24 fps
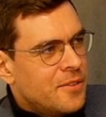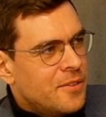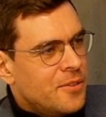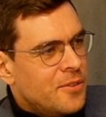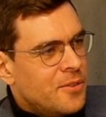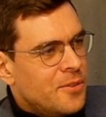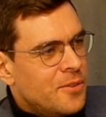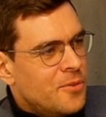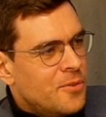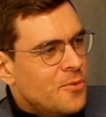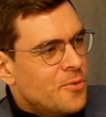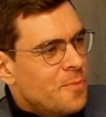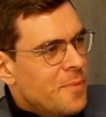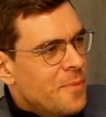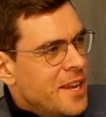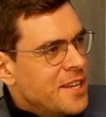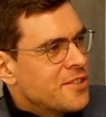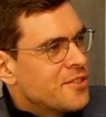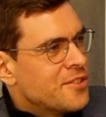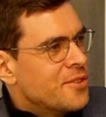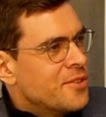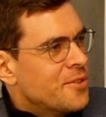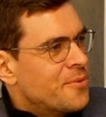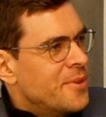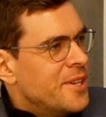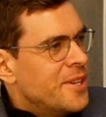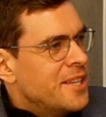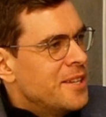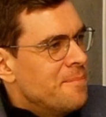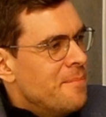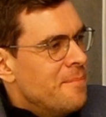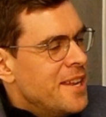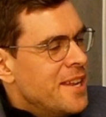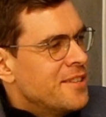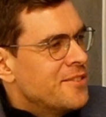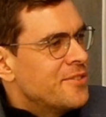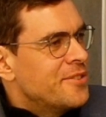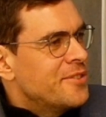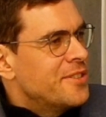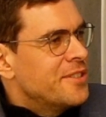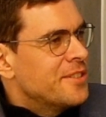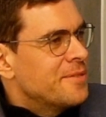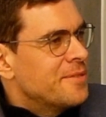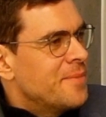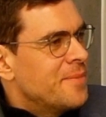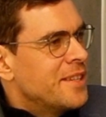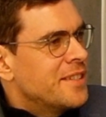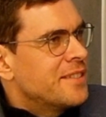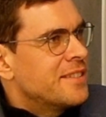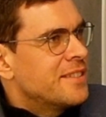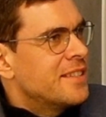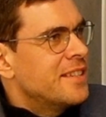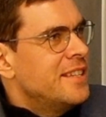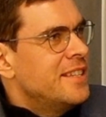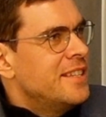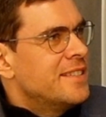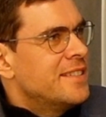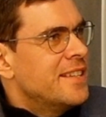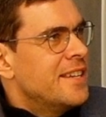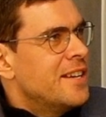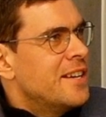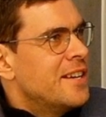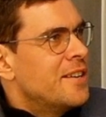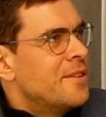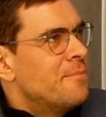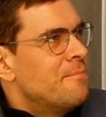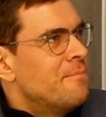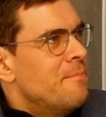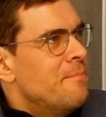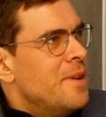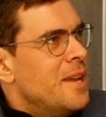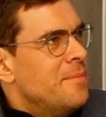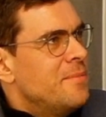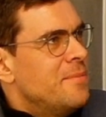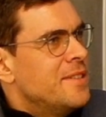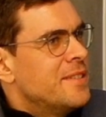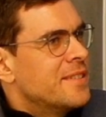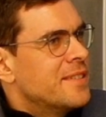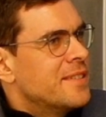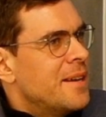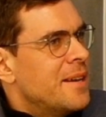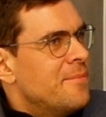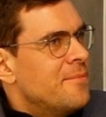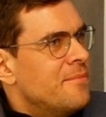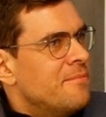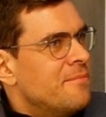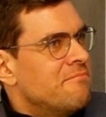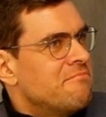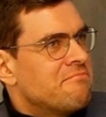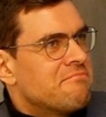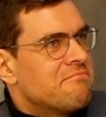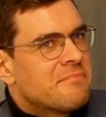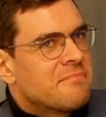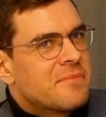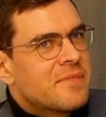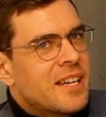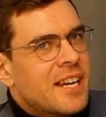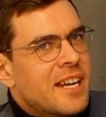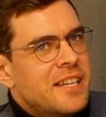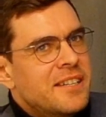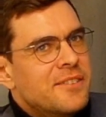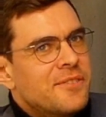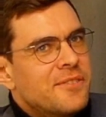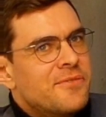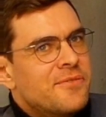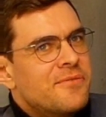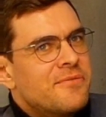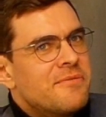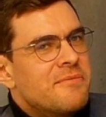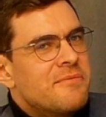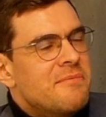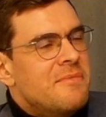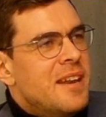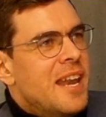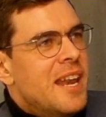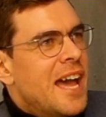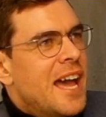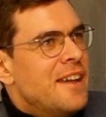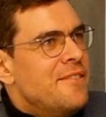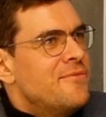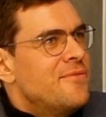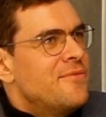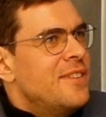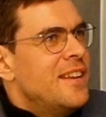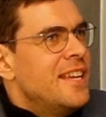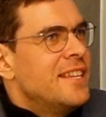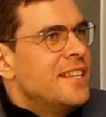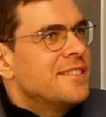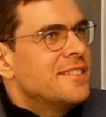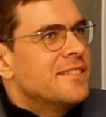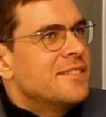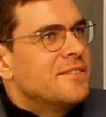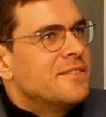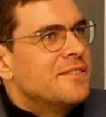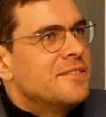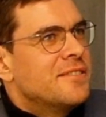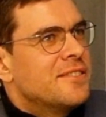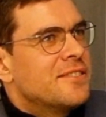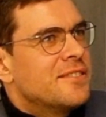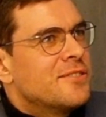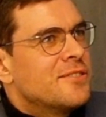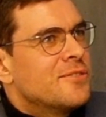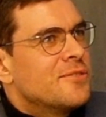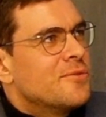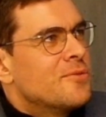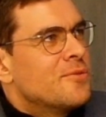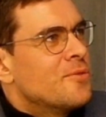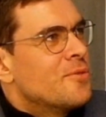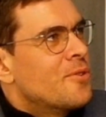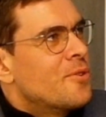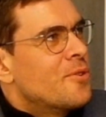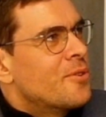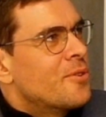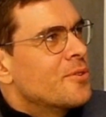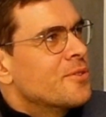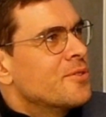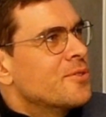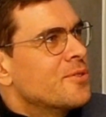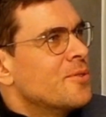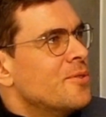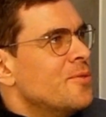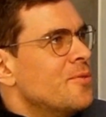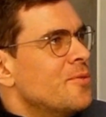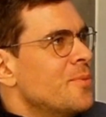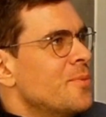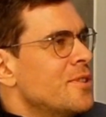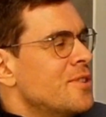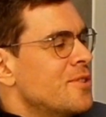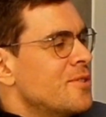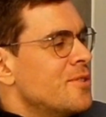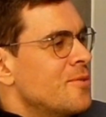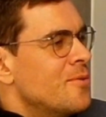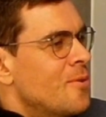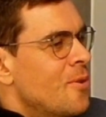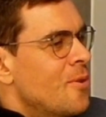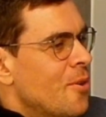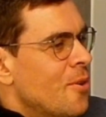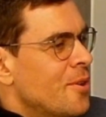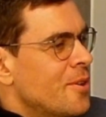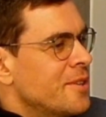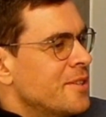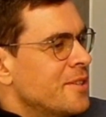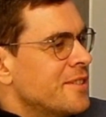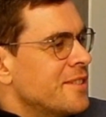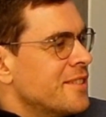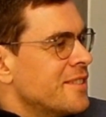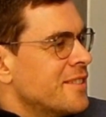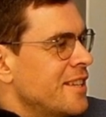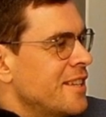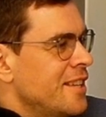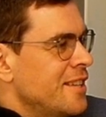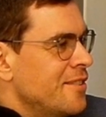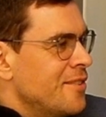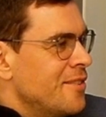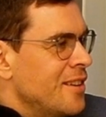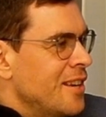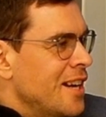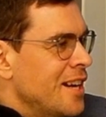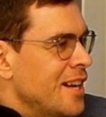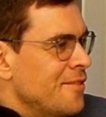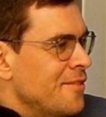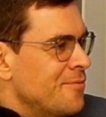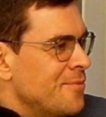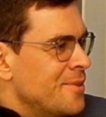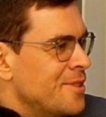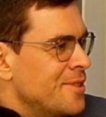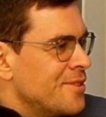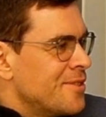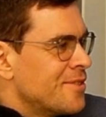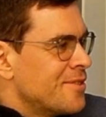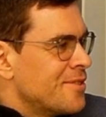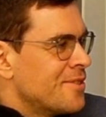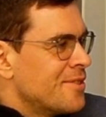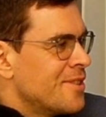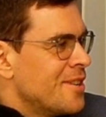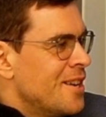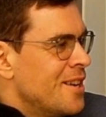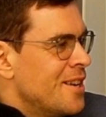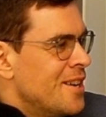You mentioned already mentors, but is there maybe some kind of life lessons or so which you learned in your life, which